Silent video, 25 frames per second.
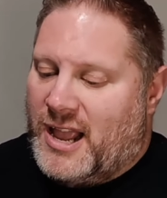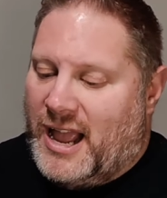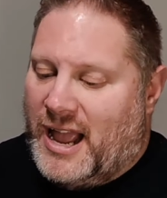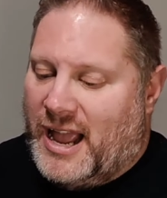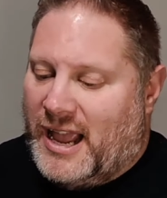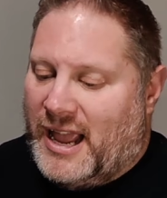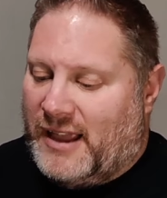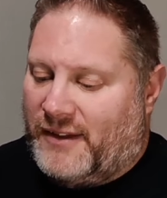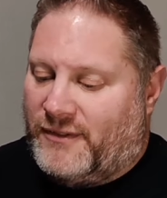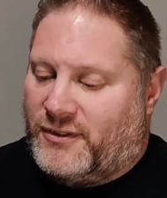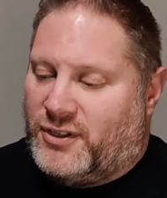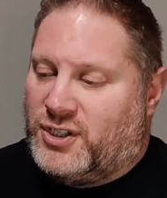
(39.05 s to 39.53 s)

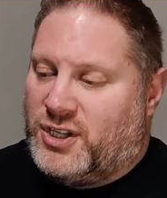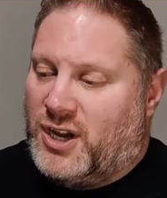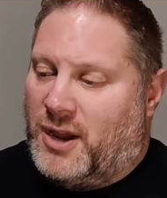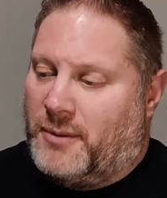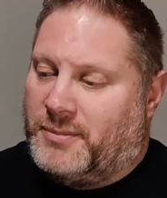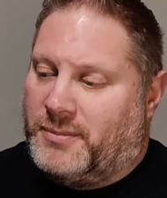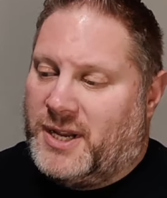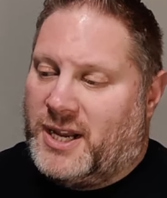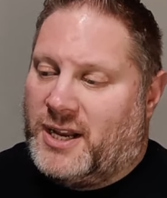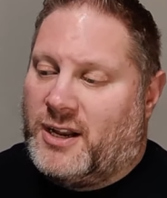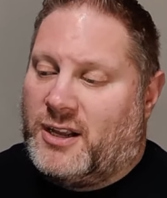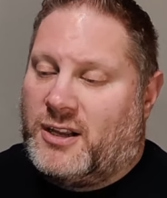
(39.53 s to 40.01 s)
I have
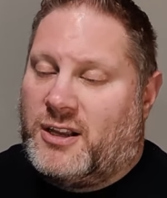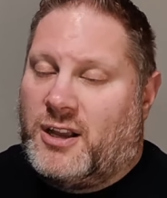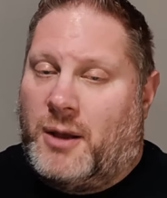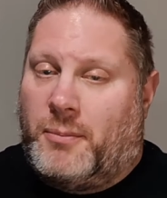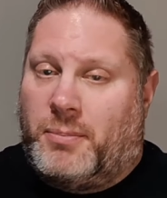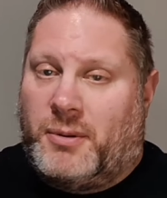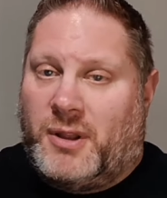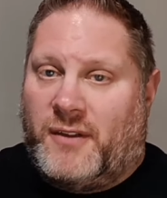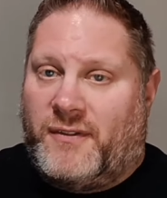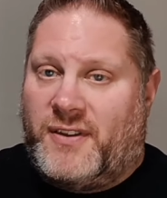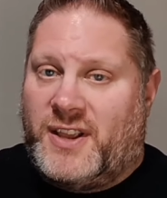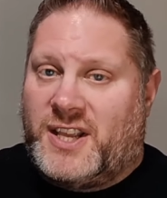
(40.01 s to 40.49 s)
jumped in a
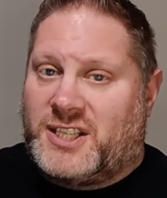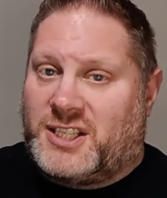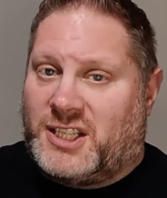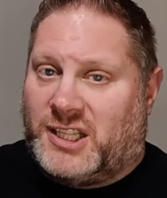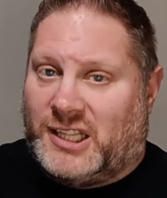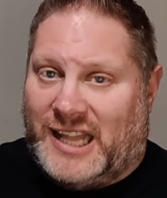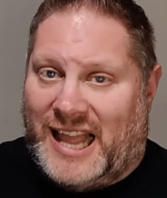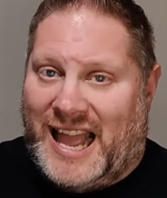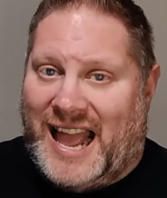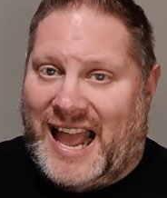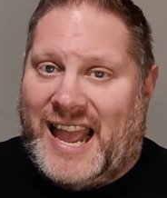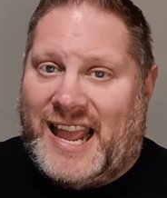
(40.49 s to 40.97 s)
couple of his
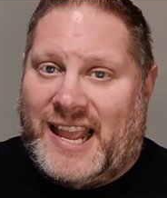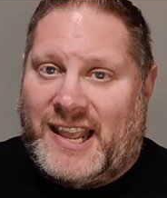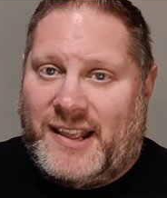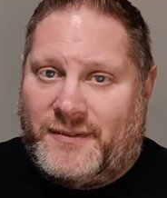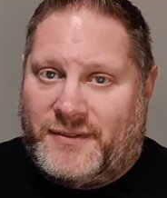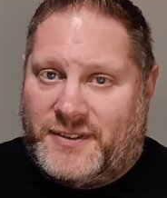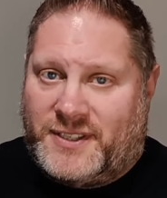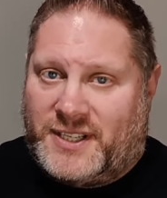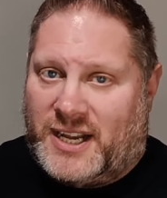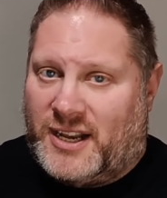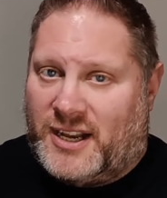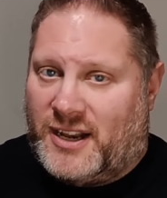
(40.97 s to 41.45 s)
lives